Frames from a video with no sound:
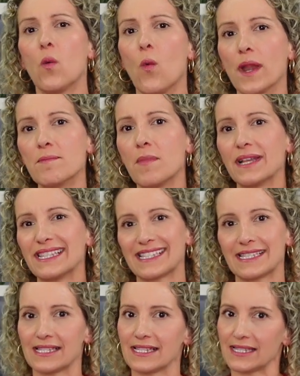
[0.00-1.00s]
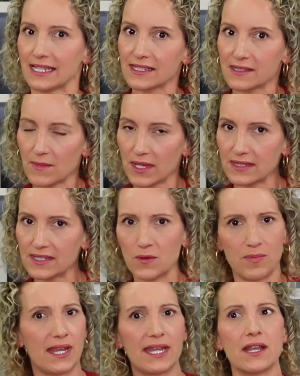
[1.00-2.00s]
one month to six months,
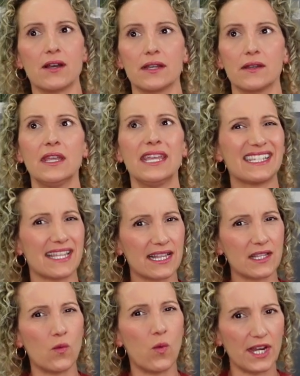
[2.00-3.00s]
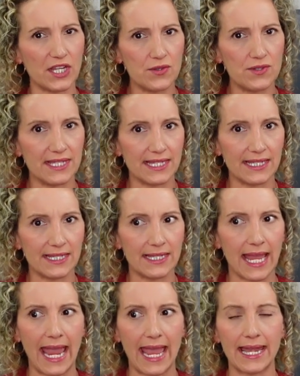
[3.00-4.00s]
depending on exactly what you did
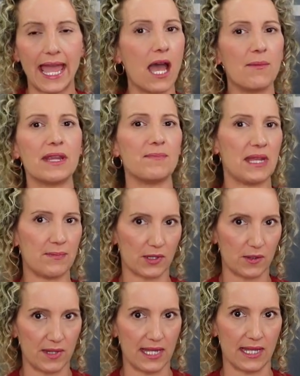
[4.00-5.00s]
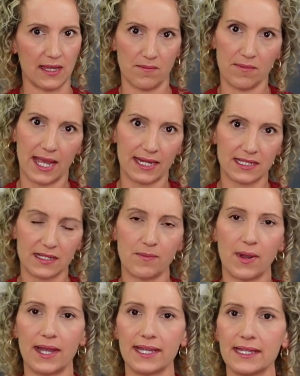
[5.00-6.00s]
and how many people are being impacted
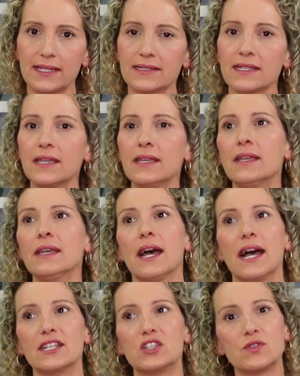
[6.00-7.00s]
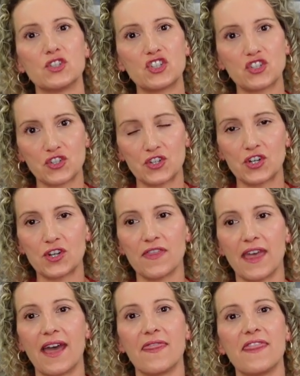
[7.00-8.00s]
by it, uh, to ensure
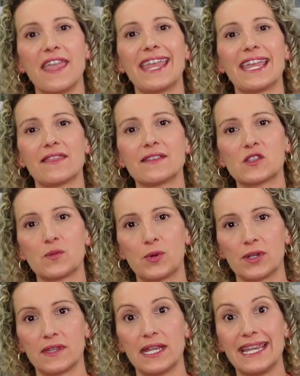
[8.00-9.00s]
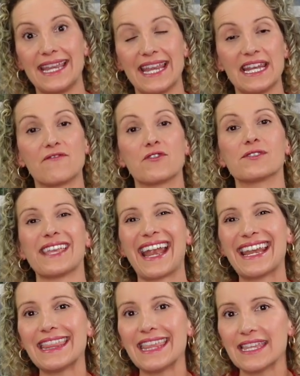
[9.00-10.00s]
that they get the support they need. And if there's
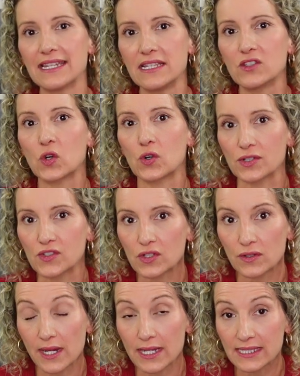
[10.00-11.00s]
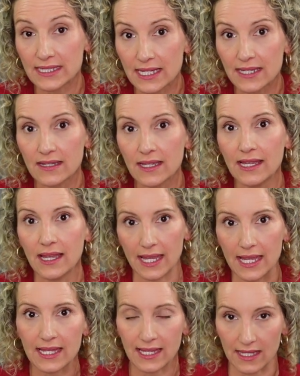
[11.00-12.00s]
anything that needs course correcting,
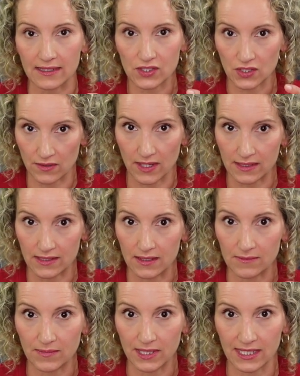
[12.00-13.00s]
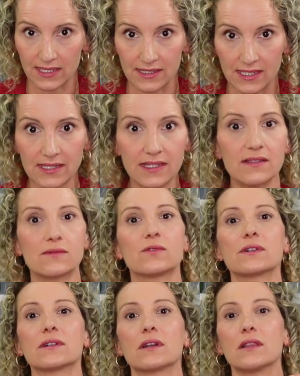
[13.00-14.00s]
it gets corrected because this is
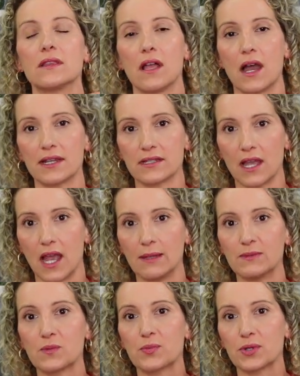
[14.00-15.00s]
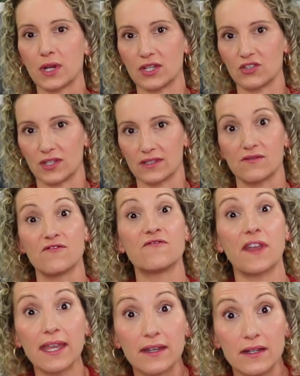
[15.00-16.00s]
where a lot of times projects
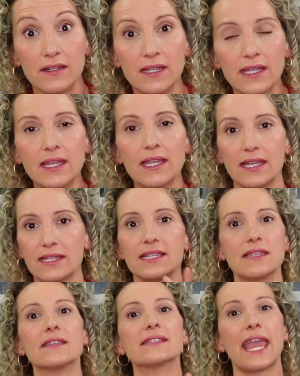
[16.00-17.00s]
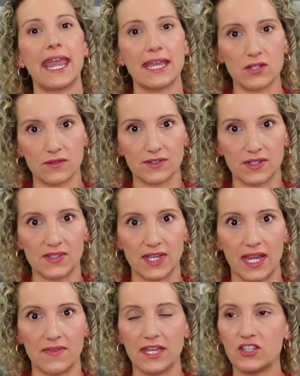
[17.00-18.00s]
fail is in this handover
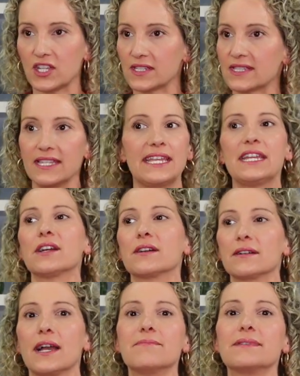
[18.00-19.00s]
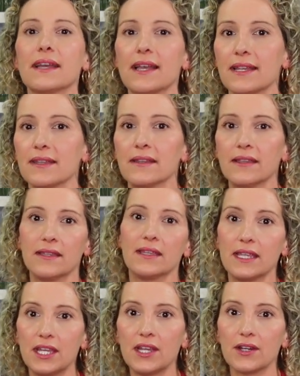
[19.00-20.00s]
state. They just, here, I'm done.
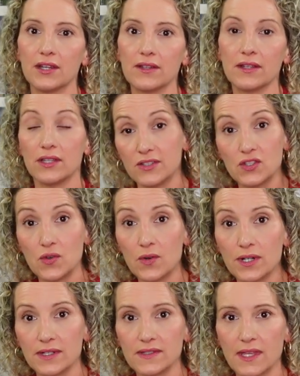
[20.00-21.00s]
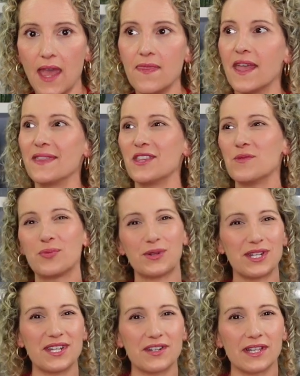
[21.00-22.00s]
Here, it's yours. And then you put
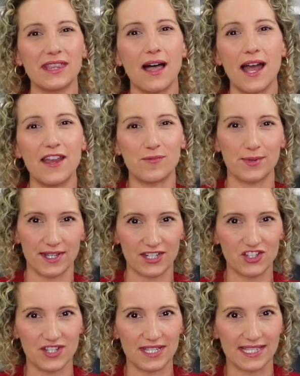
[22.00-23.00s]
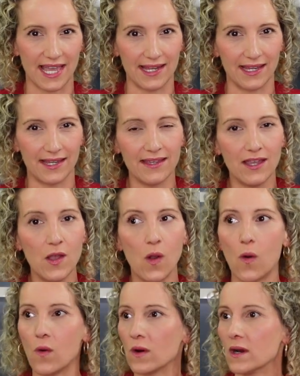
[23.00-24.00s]
it in a live production setting
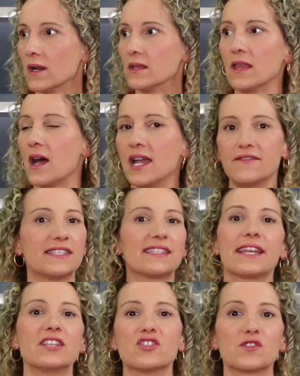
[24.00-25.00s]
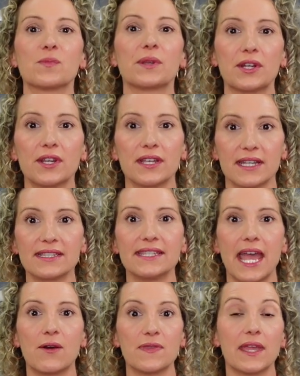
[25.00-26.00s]
or a live setting just period. It's
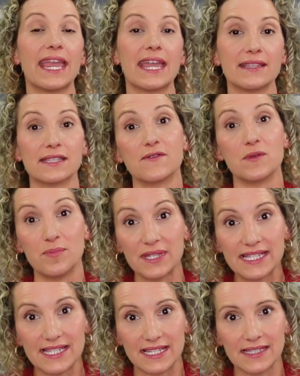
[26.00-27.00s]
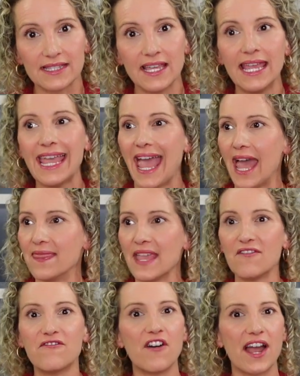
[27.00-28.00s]
now in the hands of the business and they
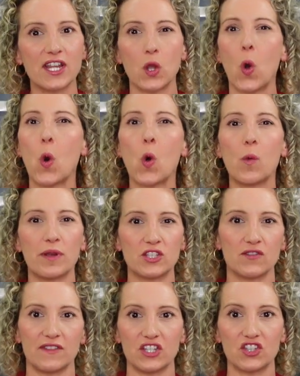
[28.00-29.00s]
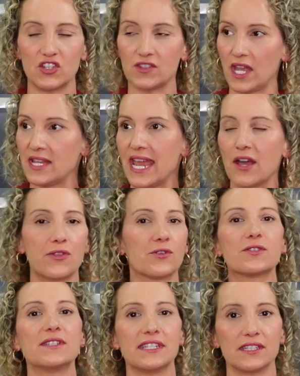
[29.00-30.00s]
find a whole bunch of issues and now they're
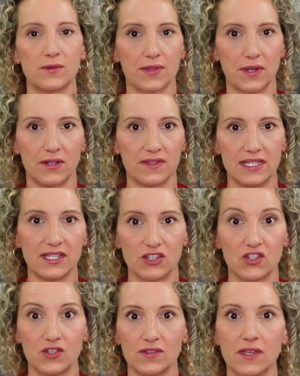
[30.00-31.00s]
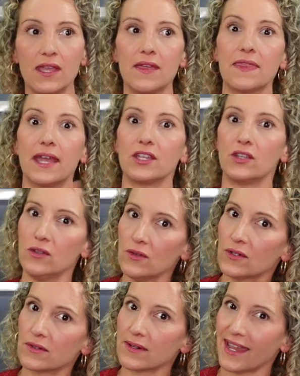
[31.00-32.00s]
dealing with all of these issues that you
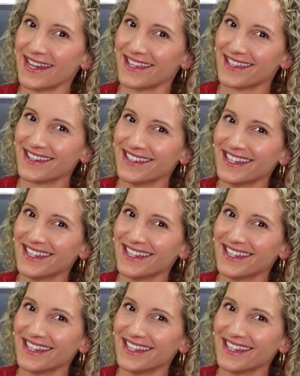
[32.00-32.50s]
created